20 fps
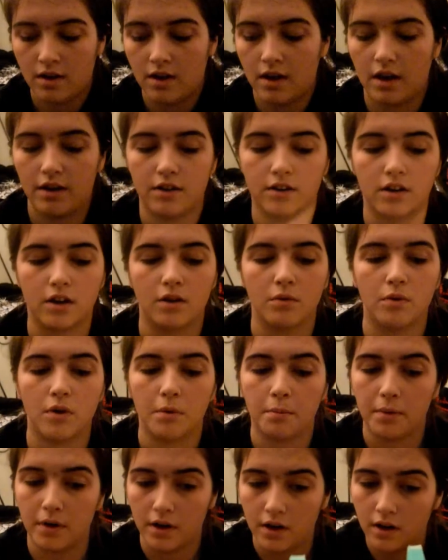and you're going to want
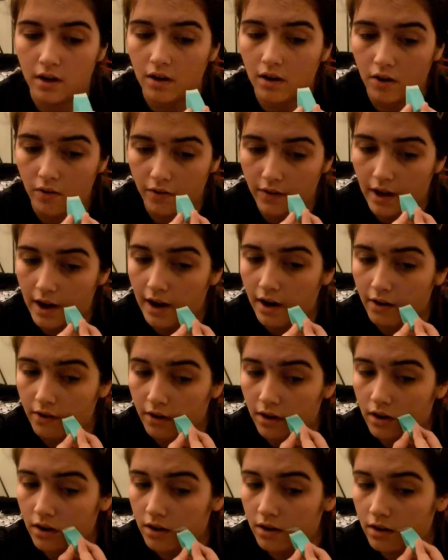to put it on the
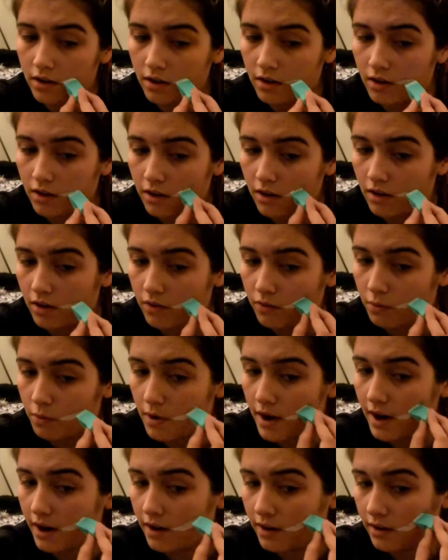area of
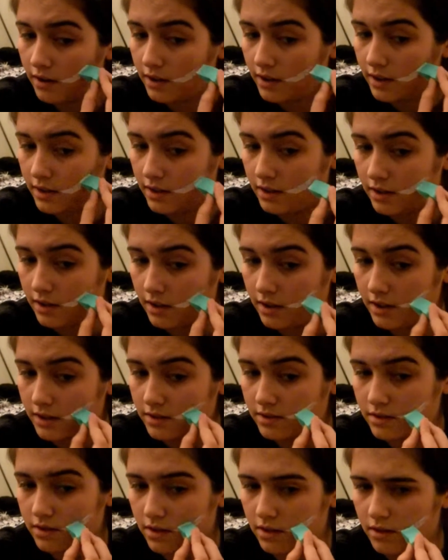where
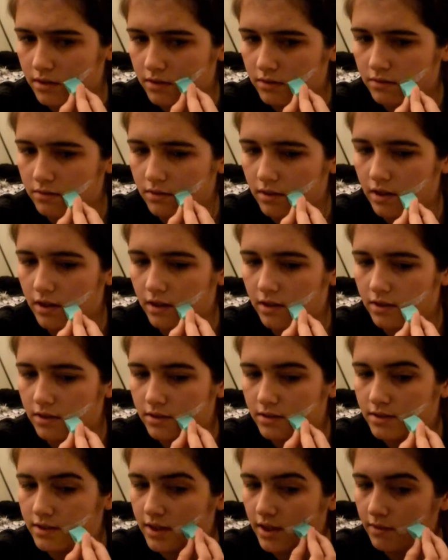it's going to like
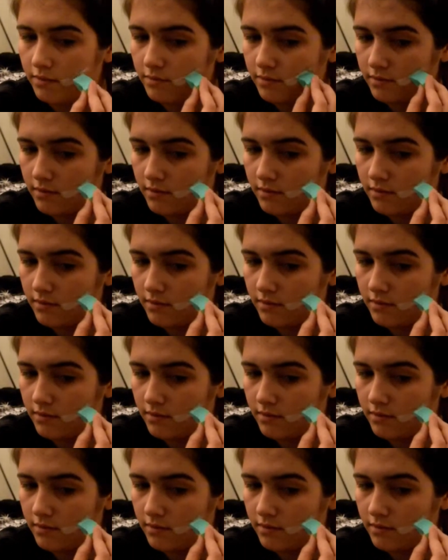sit,